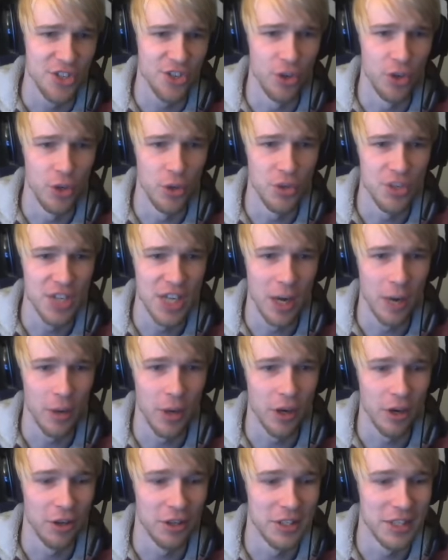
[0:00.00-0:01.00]
Screw you,
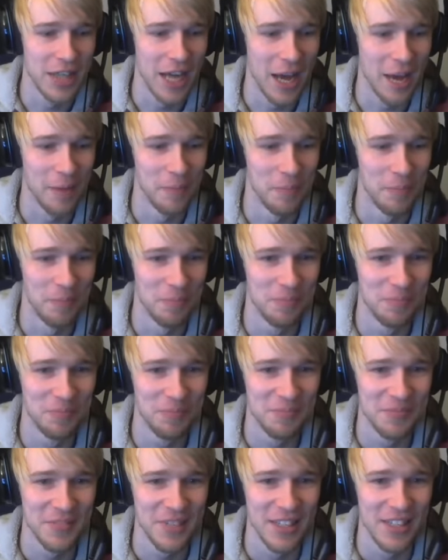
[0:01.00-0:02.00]
now a goddamn...
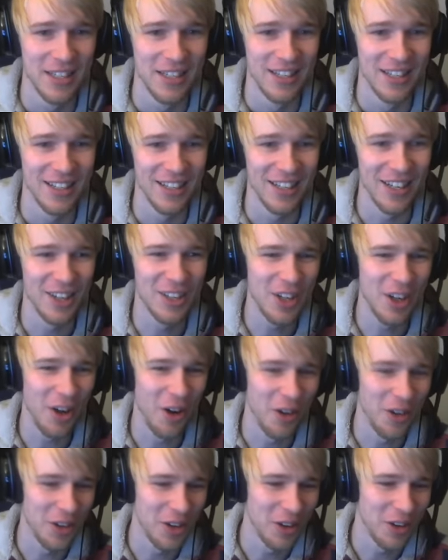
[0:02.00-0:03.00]
Oh
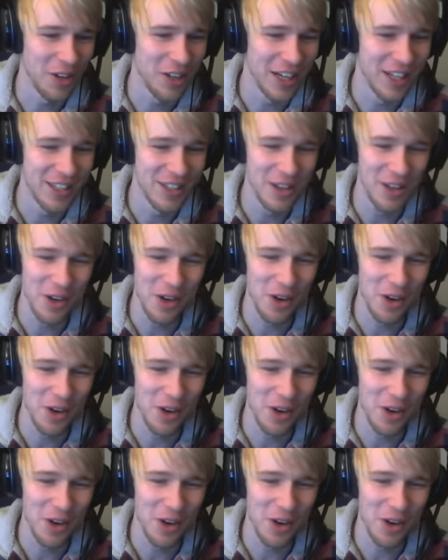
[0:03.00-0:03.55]
god, look at